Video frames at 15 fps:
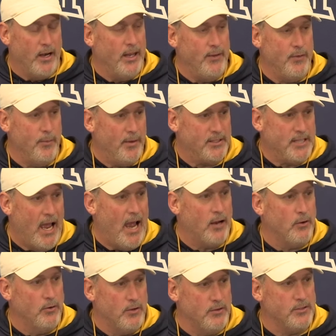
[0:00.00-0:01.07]
to leave him at
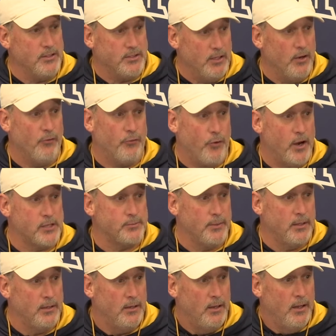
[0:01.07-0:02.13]
tackle because he's still a
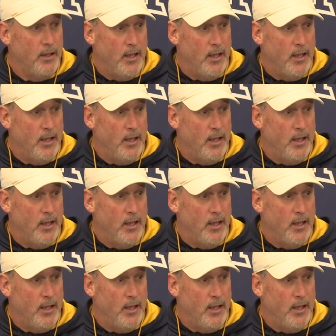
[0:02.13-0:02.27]
freshman.